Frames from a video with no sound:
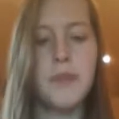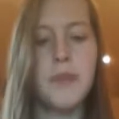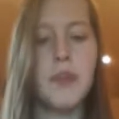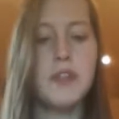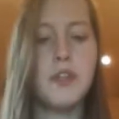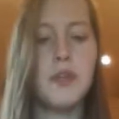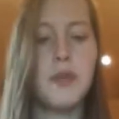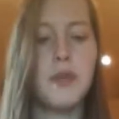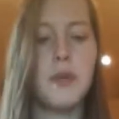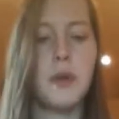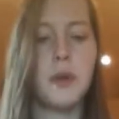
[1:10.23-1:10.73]

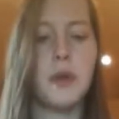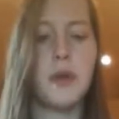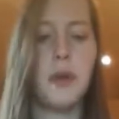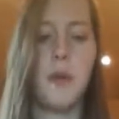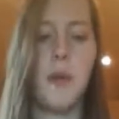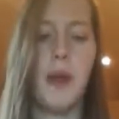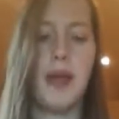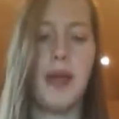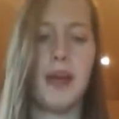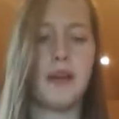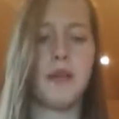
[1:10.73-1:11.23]
Mr. Thornhill
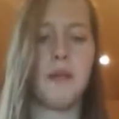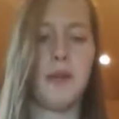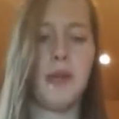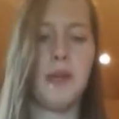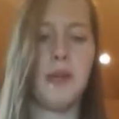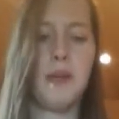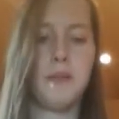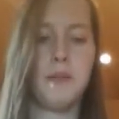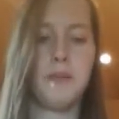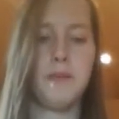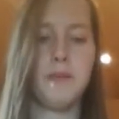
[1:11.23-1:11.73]
waited a
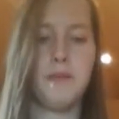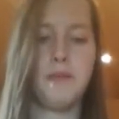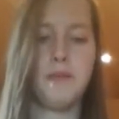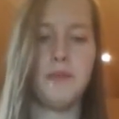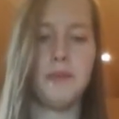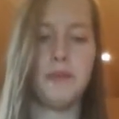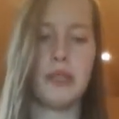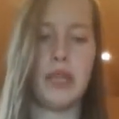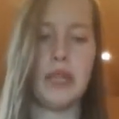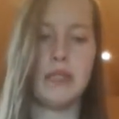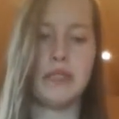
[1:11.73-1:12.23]
minute,
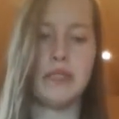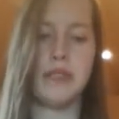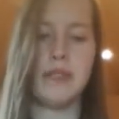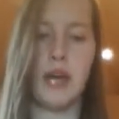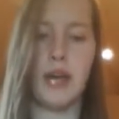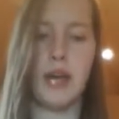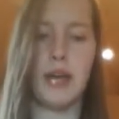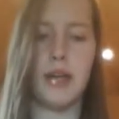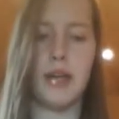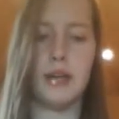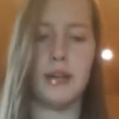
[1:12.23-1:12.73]
then
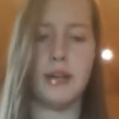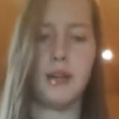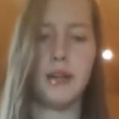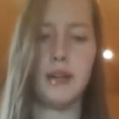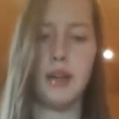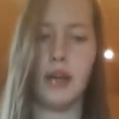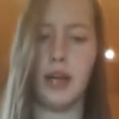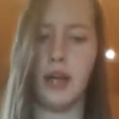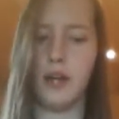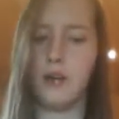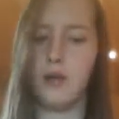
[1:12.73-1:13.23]
sighed.
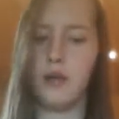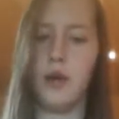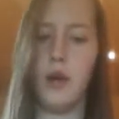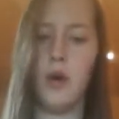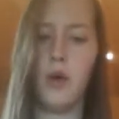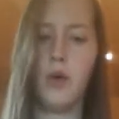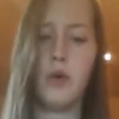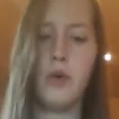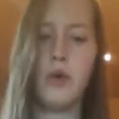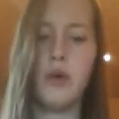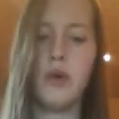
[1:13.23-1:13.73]
"I don't
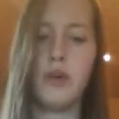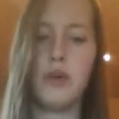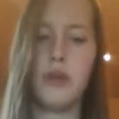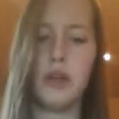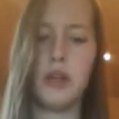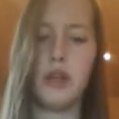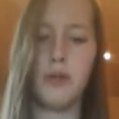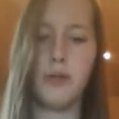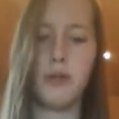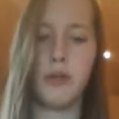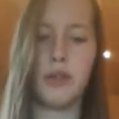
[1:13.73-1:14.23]
know who you
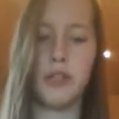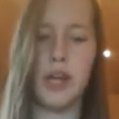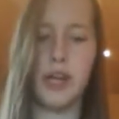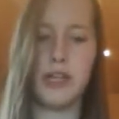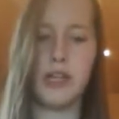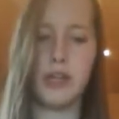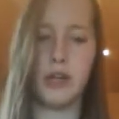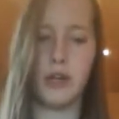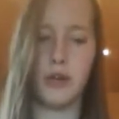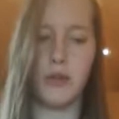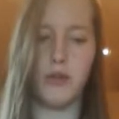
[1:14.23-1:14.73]
think you're
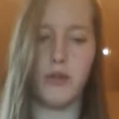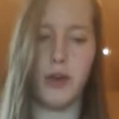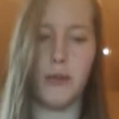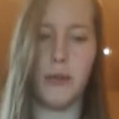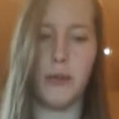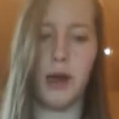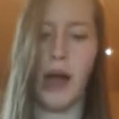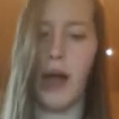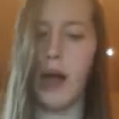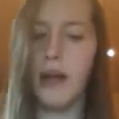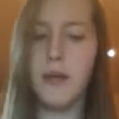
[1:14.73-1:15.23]
protecting her
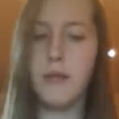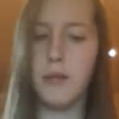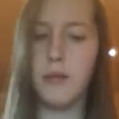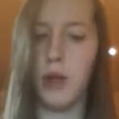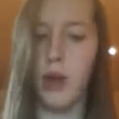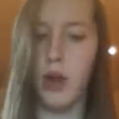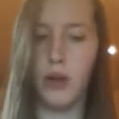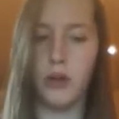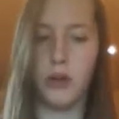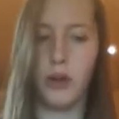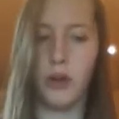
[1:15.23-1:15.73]
from. I am
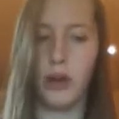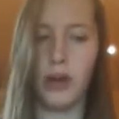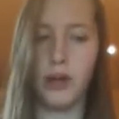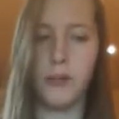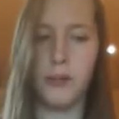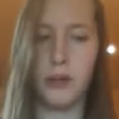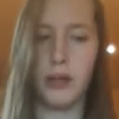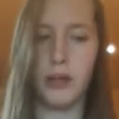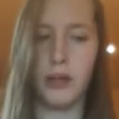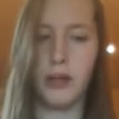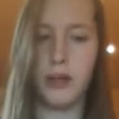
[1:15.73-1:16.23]
not her
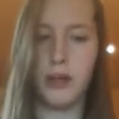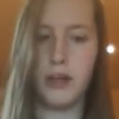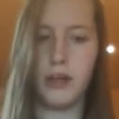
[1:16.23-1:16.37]
enemy."